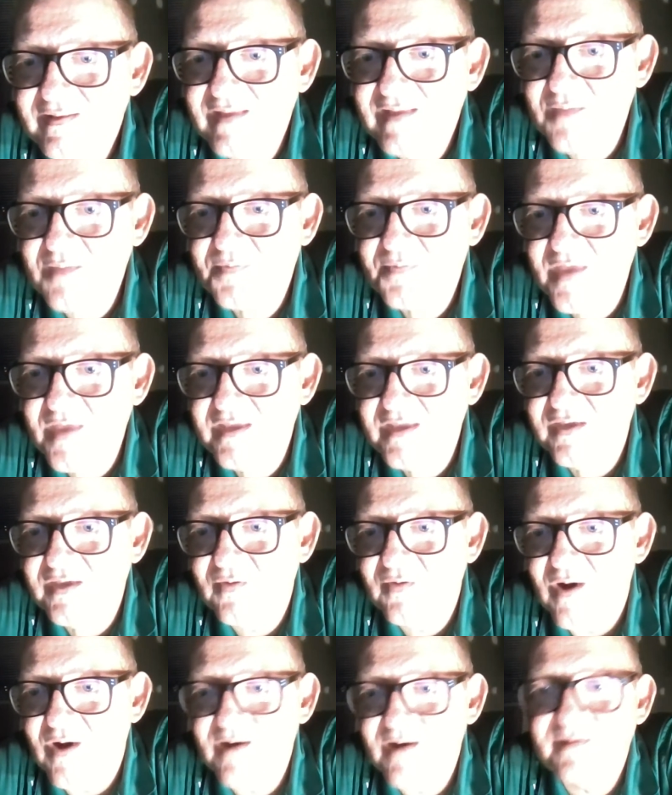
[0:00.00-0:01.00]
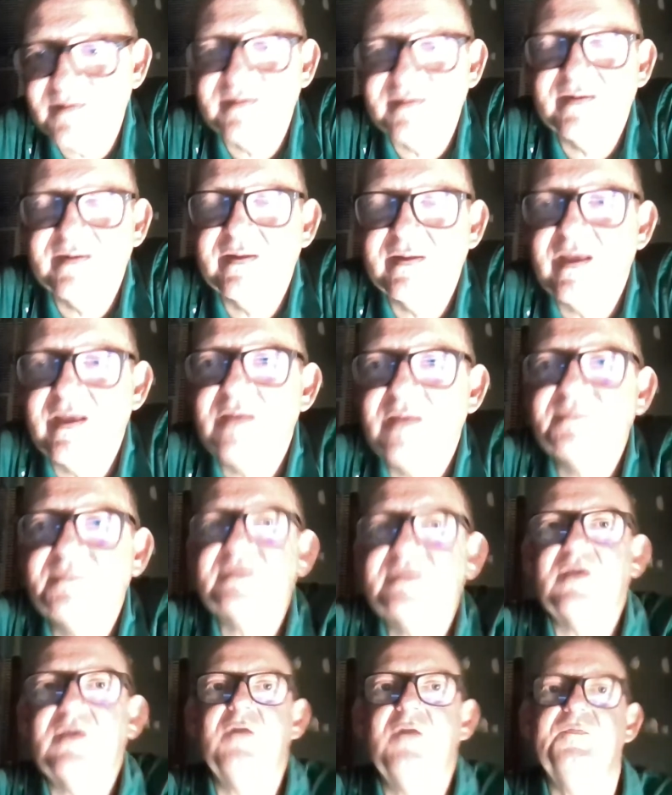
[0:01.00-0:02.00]
Yep. Thank you, Art.
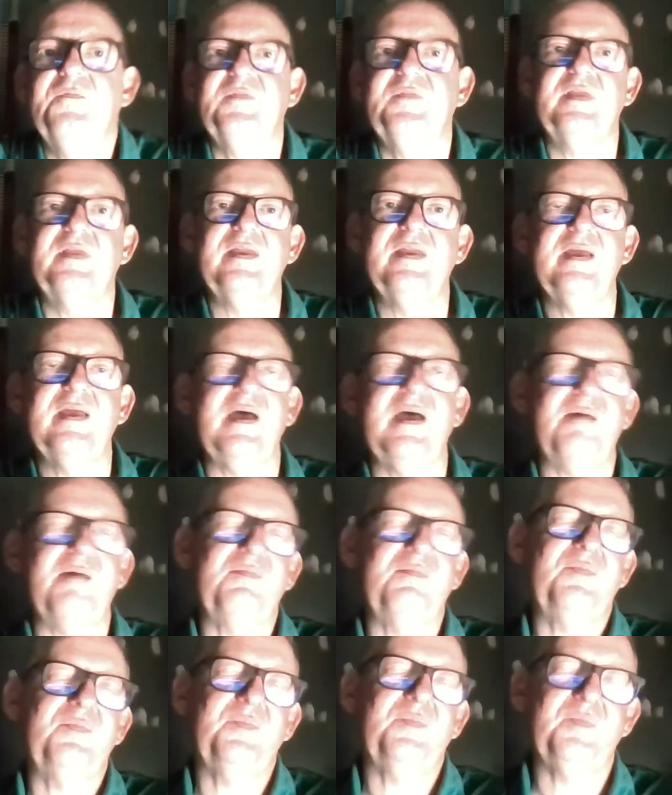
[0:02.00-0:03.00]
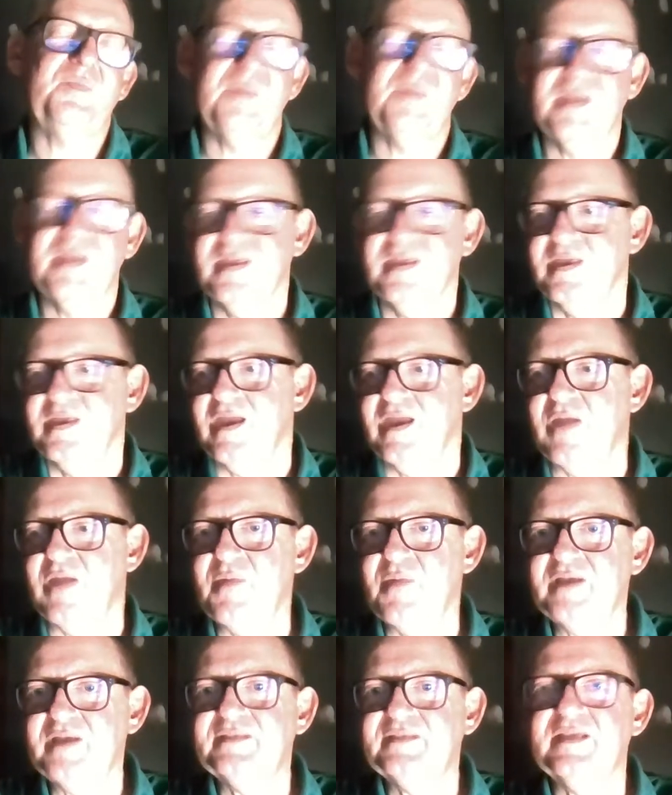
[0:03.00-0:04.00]
So hopefully
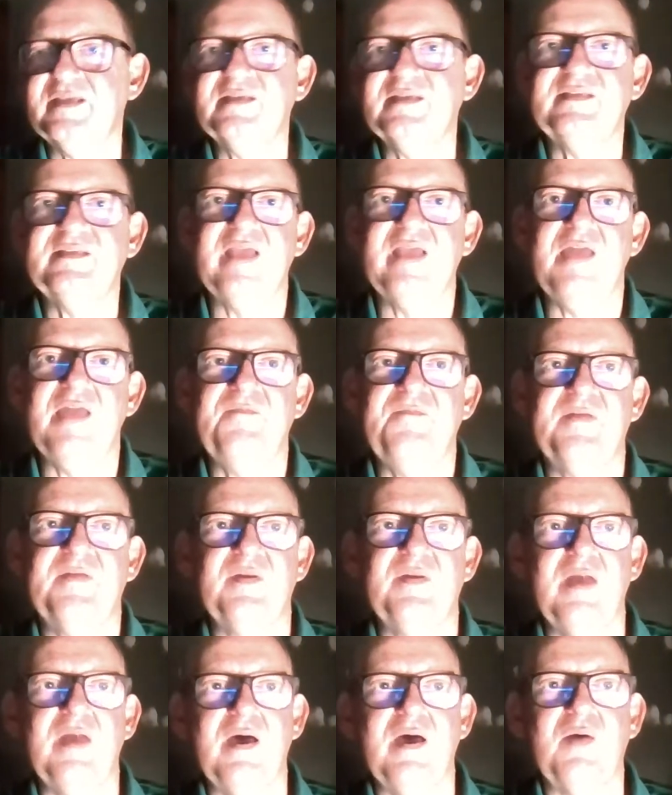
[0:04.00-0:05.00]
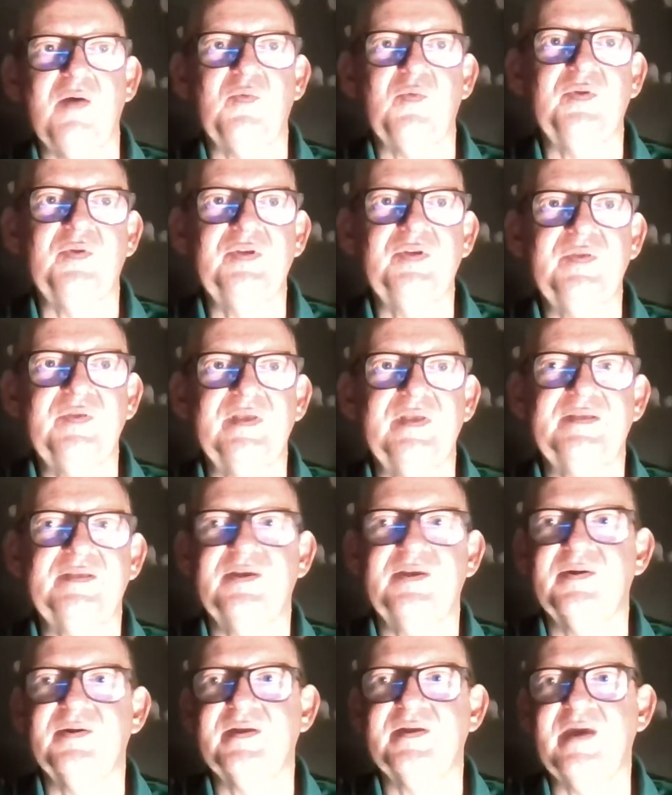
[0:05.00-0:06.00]
everybody stay safe, and we'll do this
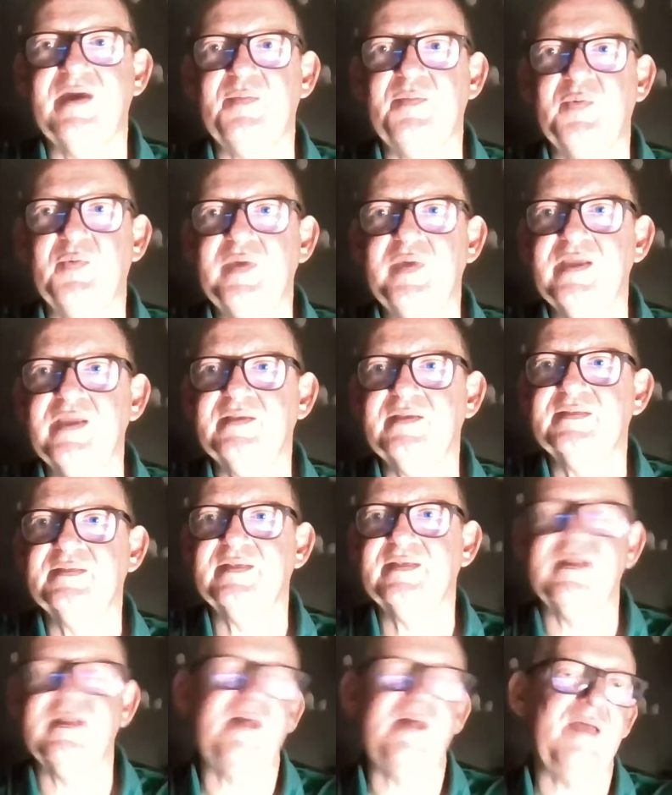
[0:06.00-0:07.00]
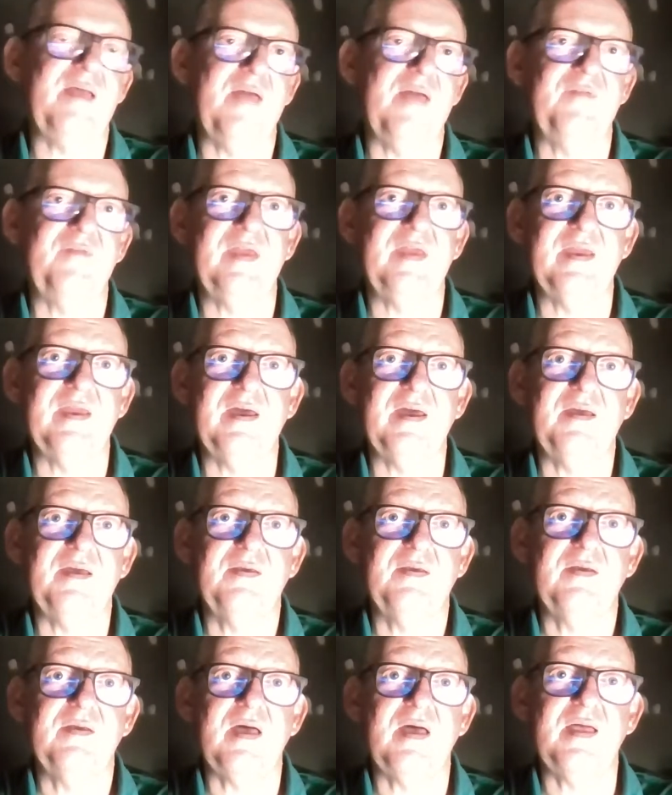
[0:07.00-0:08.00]
here in a couple weeks, and
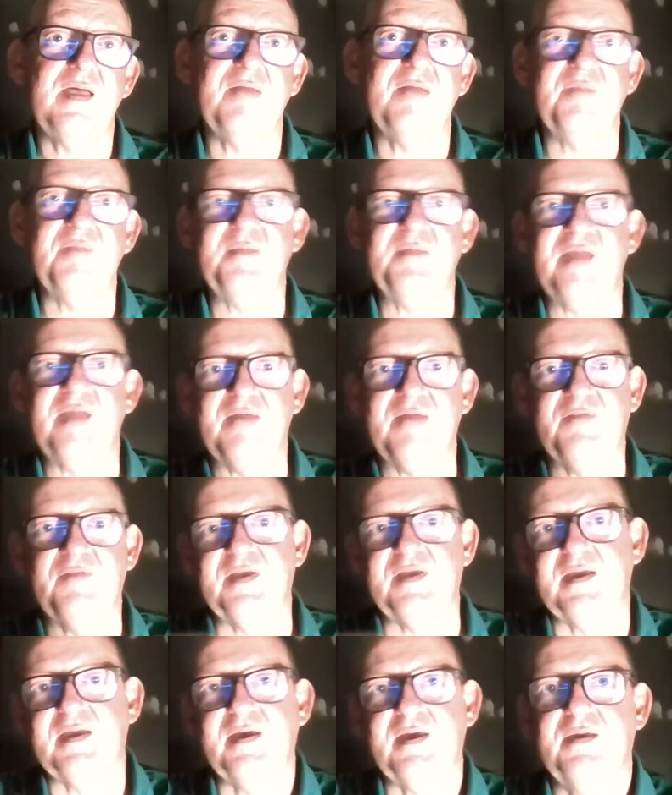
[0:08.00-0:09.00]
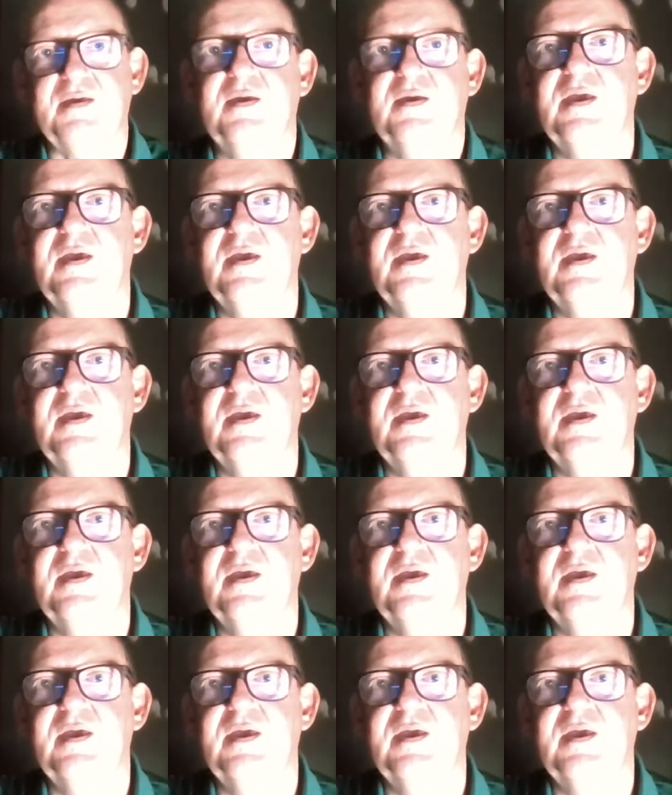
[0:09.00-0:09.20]
maybe have a